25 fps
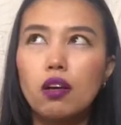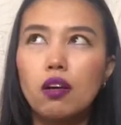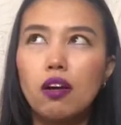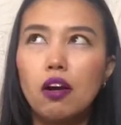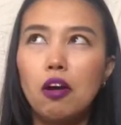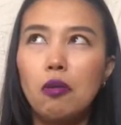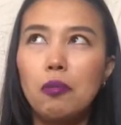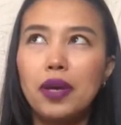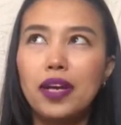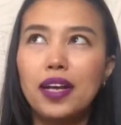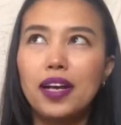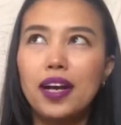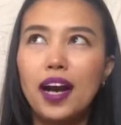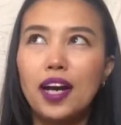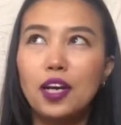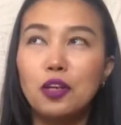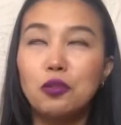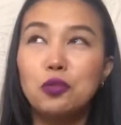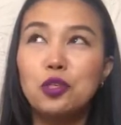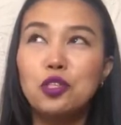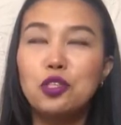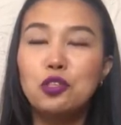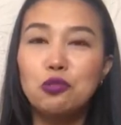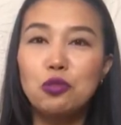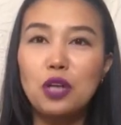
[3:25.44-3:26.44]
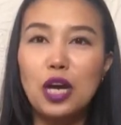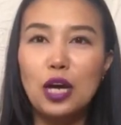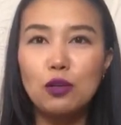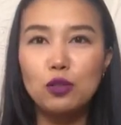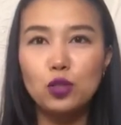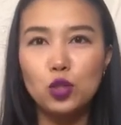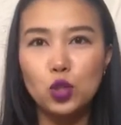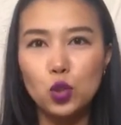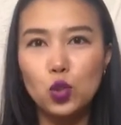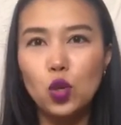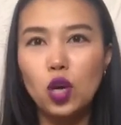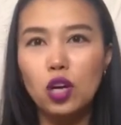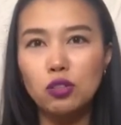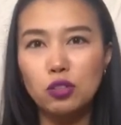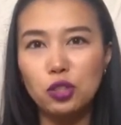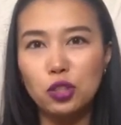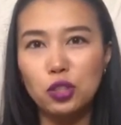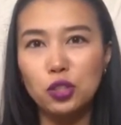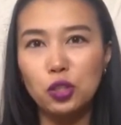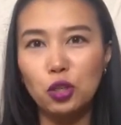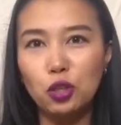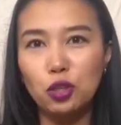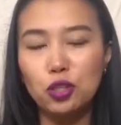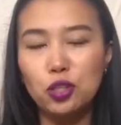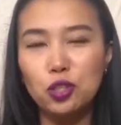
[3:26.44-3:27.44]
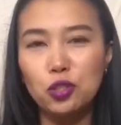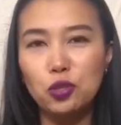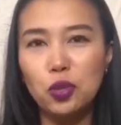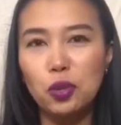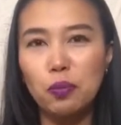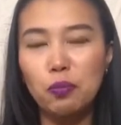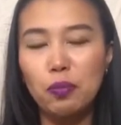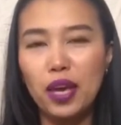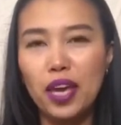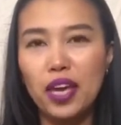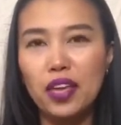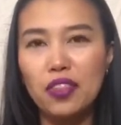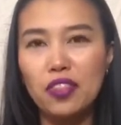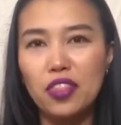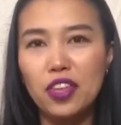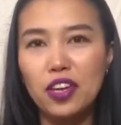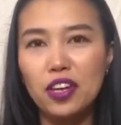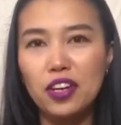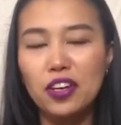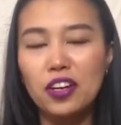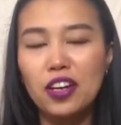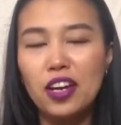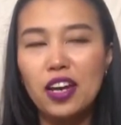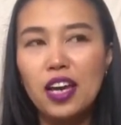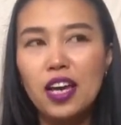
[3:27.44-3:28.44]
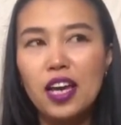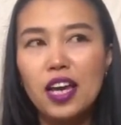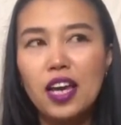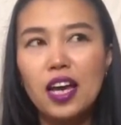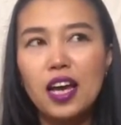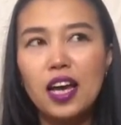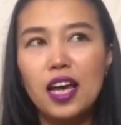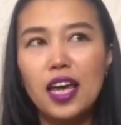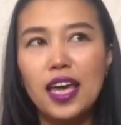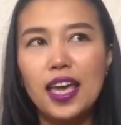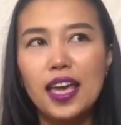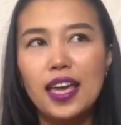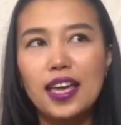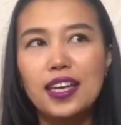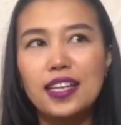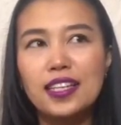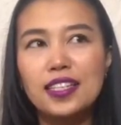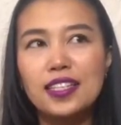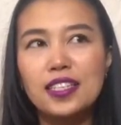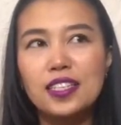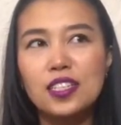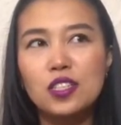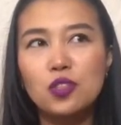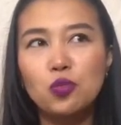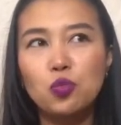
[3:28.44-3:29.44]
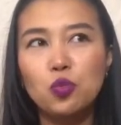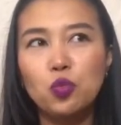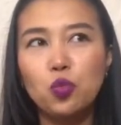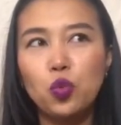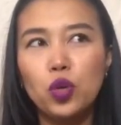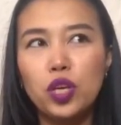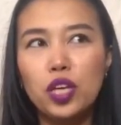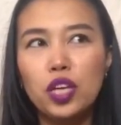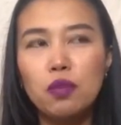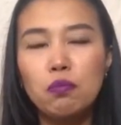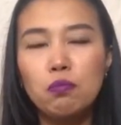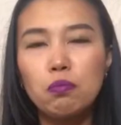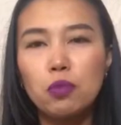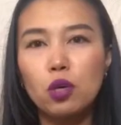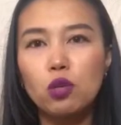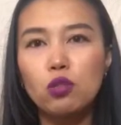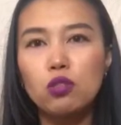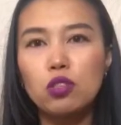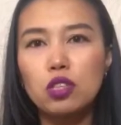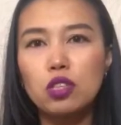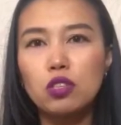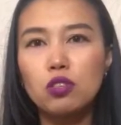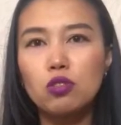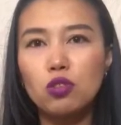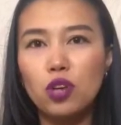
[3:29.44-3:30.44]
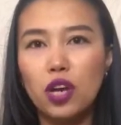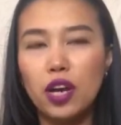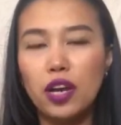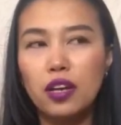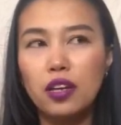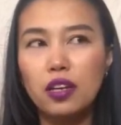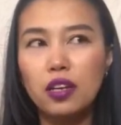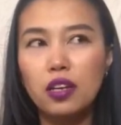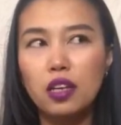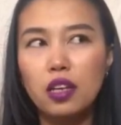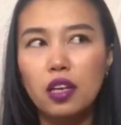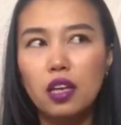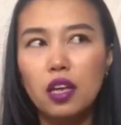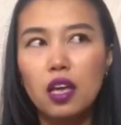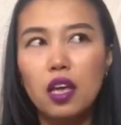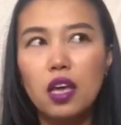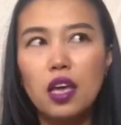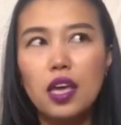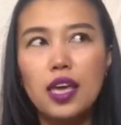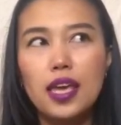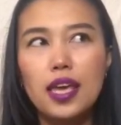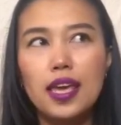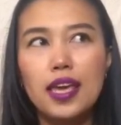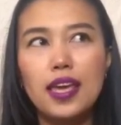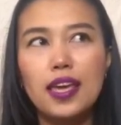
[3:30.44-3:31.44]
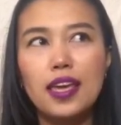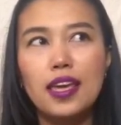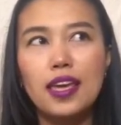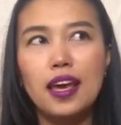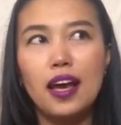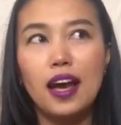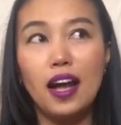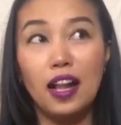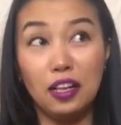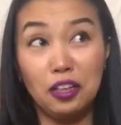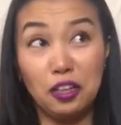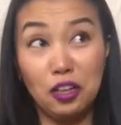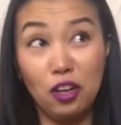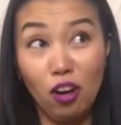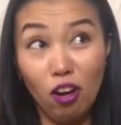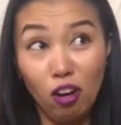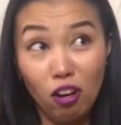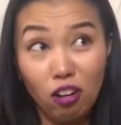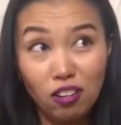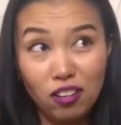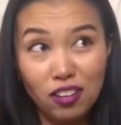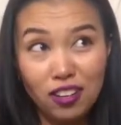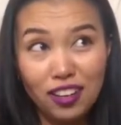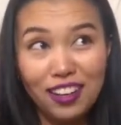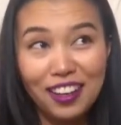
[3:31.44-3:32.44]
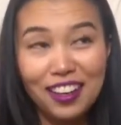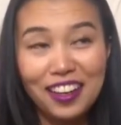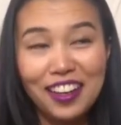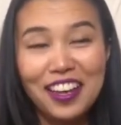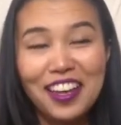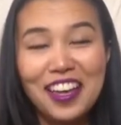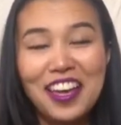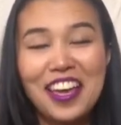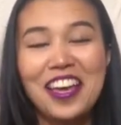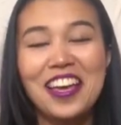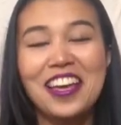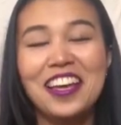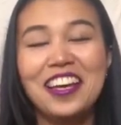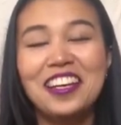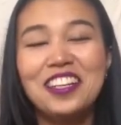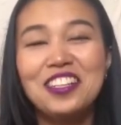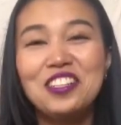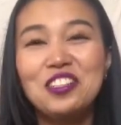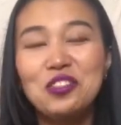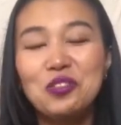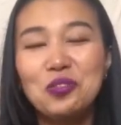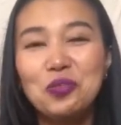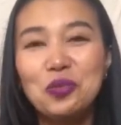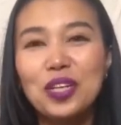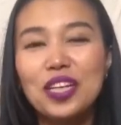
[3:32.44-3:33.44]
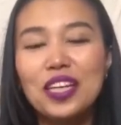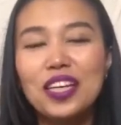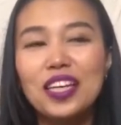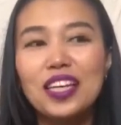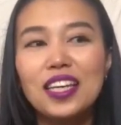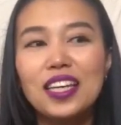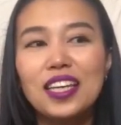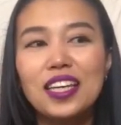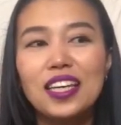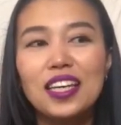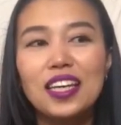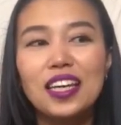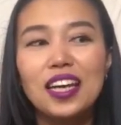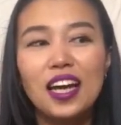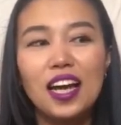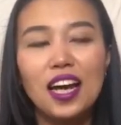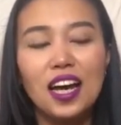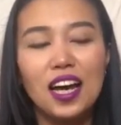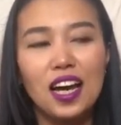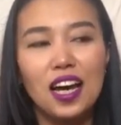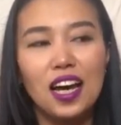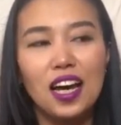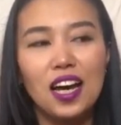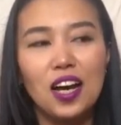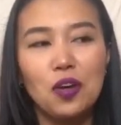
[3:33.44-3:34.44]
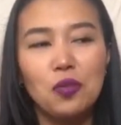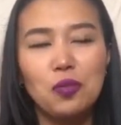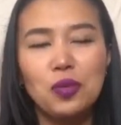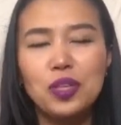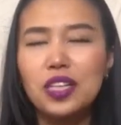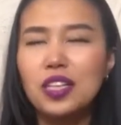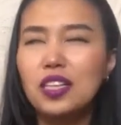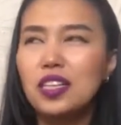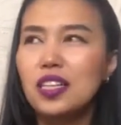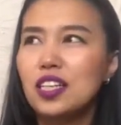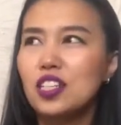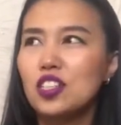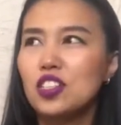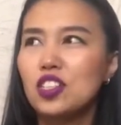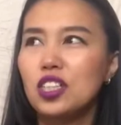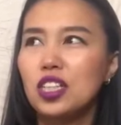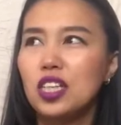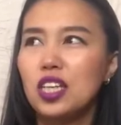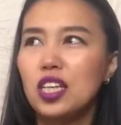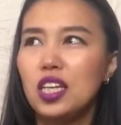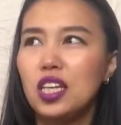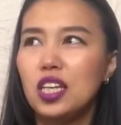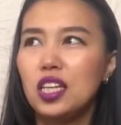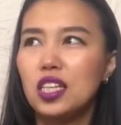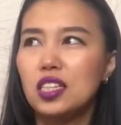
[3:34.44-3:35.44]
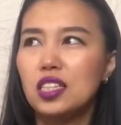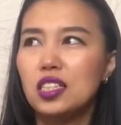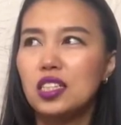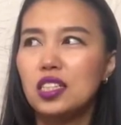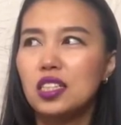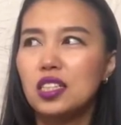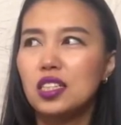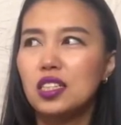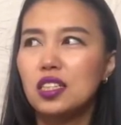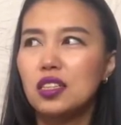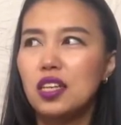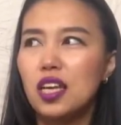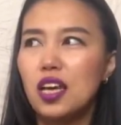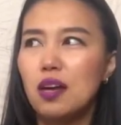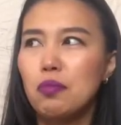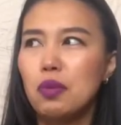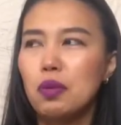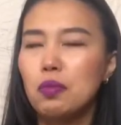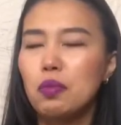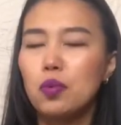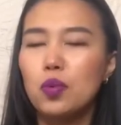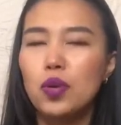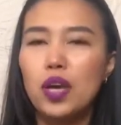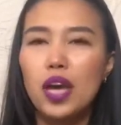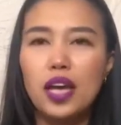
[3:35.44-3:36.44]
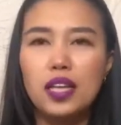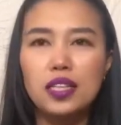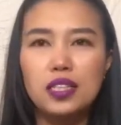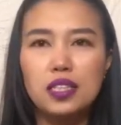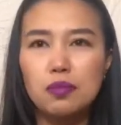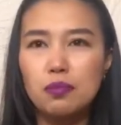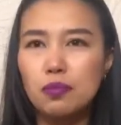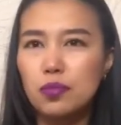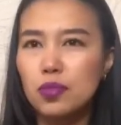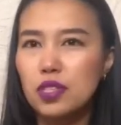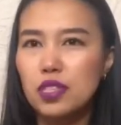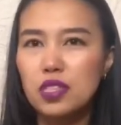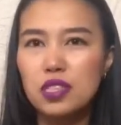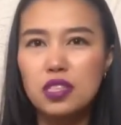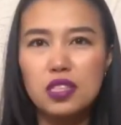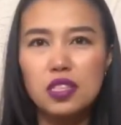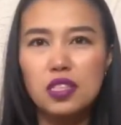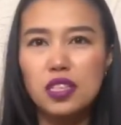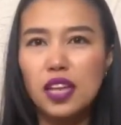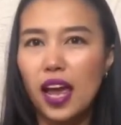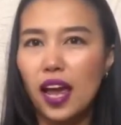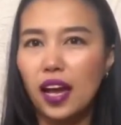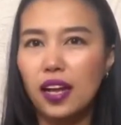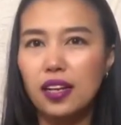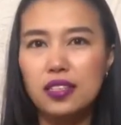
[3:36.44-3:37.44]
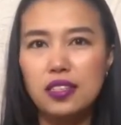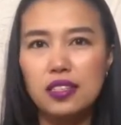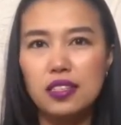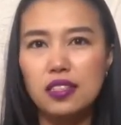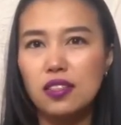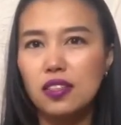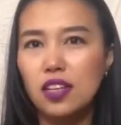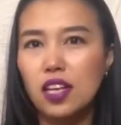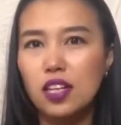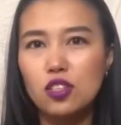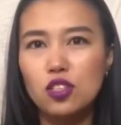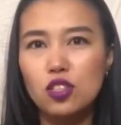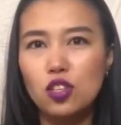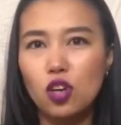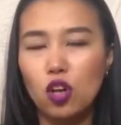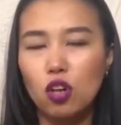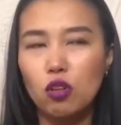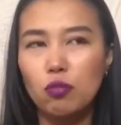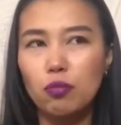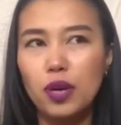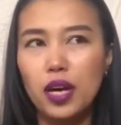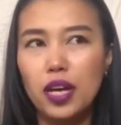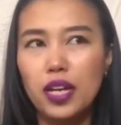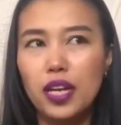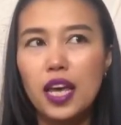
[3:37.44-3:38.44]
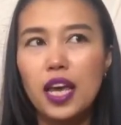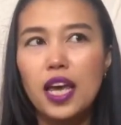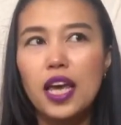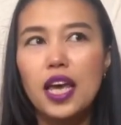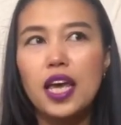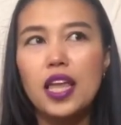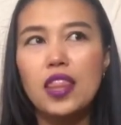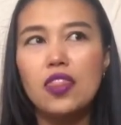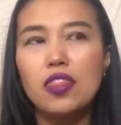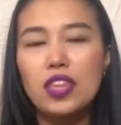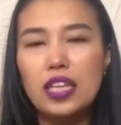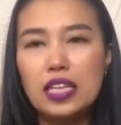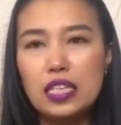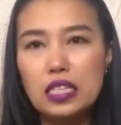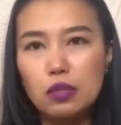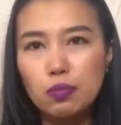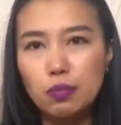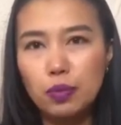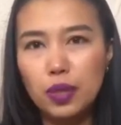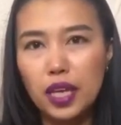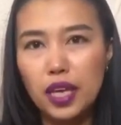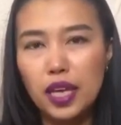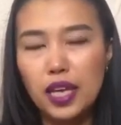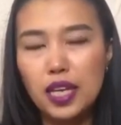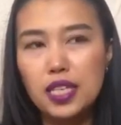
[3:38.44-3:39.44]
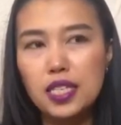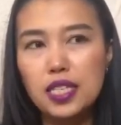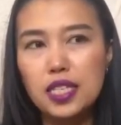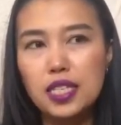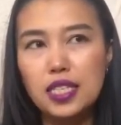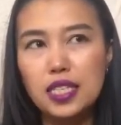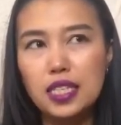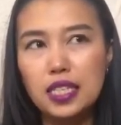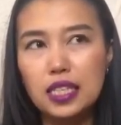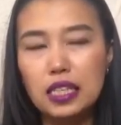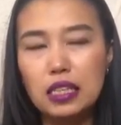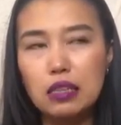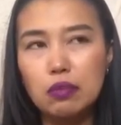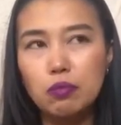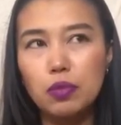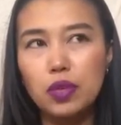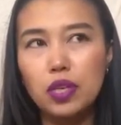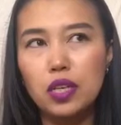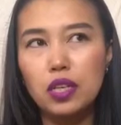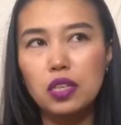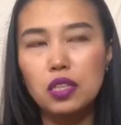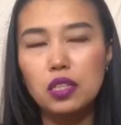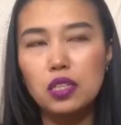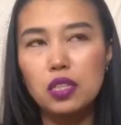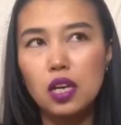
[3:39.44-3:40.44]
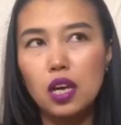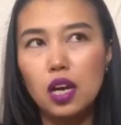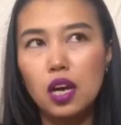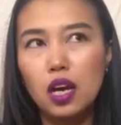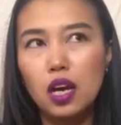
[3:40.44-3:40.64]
oh my God, it was around $200 we paid there. And we mostly drank alcohol and we didn't actually eat. Yeah, maybe we had some snacks, that's all. But this place is a little bit